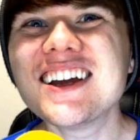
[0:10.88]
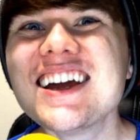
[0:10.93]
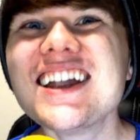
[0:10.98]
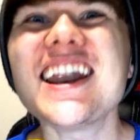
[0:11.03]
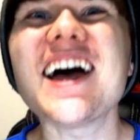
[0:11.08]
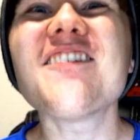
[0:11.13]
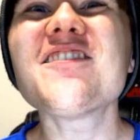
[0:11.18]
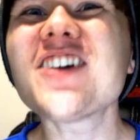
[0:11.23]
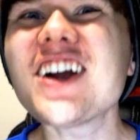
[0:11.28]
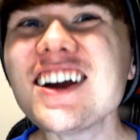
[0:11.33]

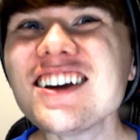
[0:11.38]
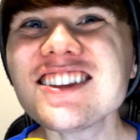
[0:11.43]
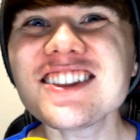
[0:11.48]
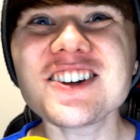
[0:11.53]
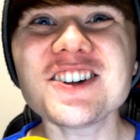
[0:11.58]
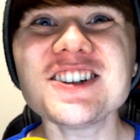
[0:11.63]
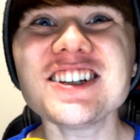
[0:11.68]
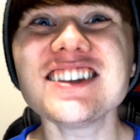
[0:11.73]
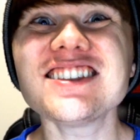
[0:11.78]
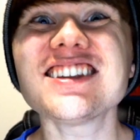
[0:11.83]
Now, Friday the
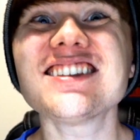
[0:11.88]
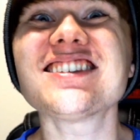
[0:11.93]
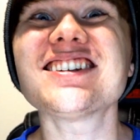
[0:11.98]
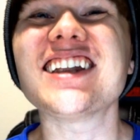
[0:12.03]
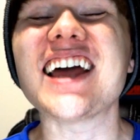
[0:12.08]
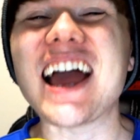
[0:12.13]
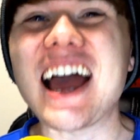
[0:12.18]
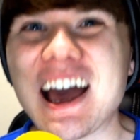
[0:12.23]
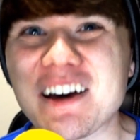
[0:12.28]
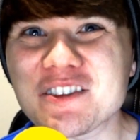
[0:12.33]
13th is an
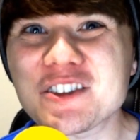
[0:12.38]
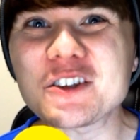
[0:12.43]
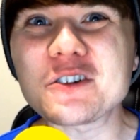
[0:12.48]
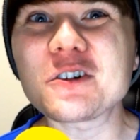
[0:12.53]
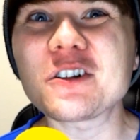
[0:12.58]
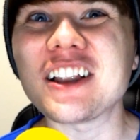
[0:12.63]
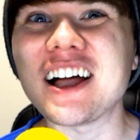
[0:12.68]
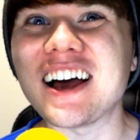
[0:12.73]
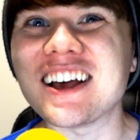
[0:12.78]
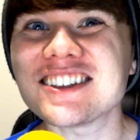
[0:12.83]

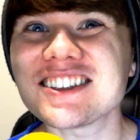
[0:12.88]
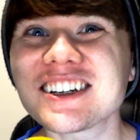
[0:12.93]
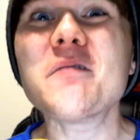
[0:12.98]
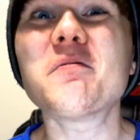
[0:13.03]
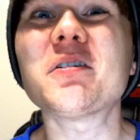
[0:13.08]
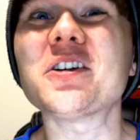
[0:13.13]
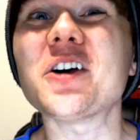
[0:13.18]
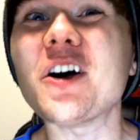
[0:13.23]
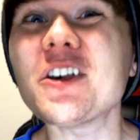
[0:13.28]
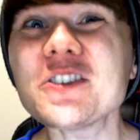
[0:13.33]
absolute classic.
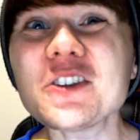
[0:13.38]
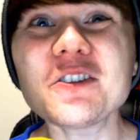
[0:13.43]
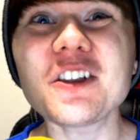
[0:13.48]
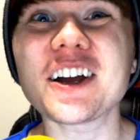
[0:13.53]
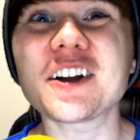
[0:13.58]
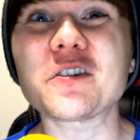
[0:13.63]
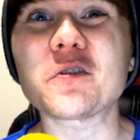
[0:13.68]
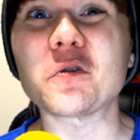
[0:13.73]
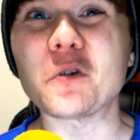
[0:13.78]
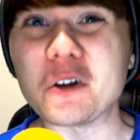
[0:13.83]
It's also,
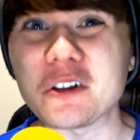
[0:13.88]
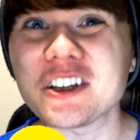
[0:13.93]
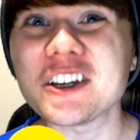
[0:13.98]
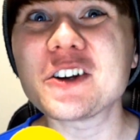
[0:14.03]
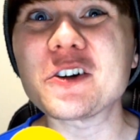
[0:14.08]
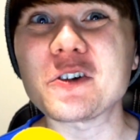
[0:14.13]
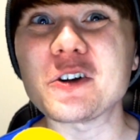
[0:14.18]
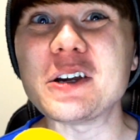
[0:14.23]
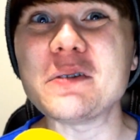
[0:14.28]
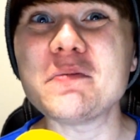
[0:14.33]
like, really
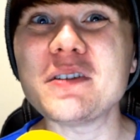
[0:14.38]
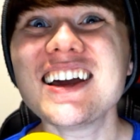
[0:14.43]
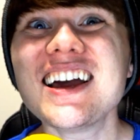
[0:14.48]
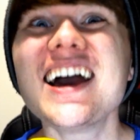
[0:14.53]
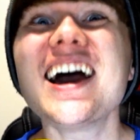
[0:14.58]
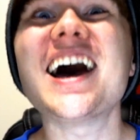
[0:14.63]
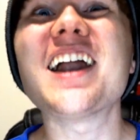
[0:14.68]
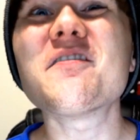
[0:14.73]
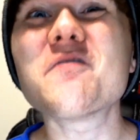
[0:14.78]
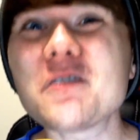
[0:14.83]
creepy,
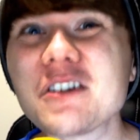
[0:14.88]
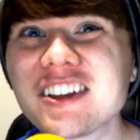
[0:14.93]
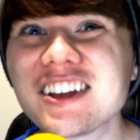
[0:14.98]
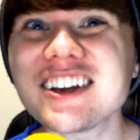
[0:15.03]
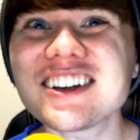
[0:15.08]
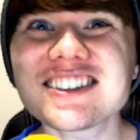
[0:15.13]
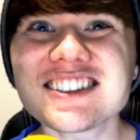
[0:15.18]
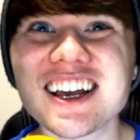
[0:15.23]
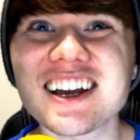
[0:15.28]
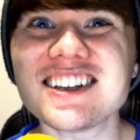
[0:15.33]
and I'm really
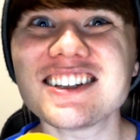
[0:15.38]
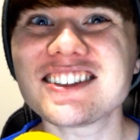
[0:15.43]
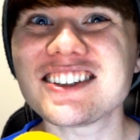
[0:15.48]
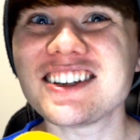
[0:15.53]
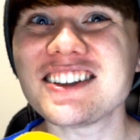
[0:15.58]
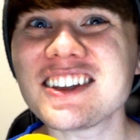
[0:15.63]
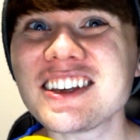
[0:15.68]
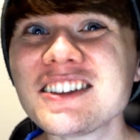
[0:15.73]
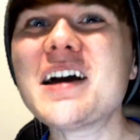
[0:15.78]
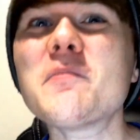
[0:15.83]
excited to see
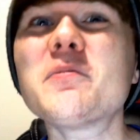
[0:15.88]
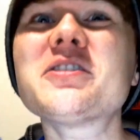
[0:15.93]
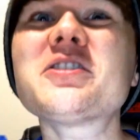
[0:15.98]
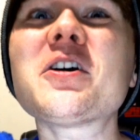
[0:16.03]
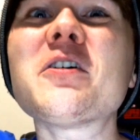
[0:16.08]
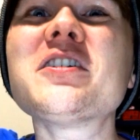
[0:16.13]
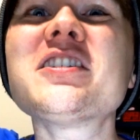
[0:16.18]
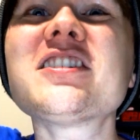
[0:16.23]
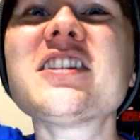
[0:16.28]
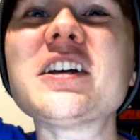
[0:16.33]
this. As
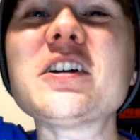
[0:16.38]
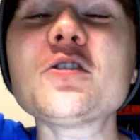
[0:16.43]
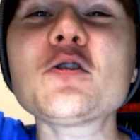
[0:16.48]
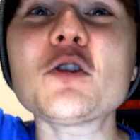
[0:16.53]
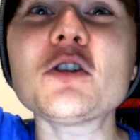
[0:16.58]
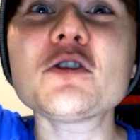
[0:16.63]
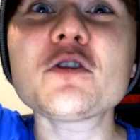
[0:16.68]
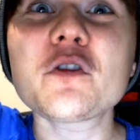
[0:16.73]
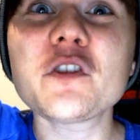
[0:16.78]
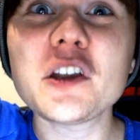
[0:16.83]
always, link to the
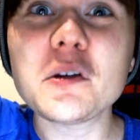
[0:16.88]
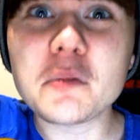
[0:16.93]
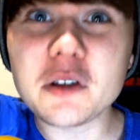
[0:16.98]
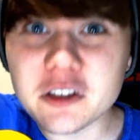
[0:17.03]
original video be in the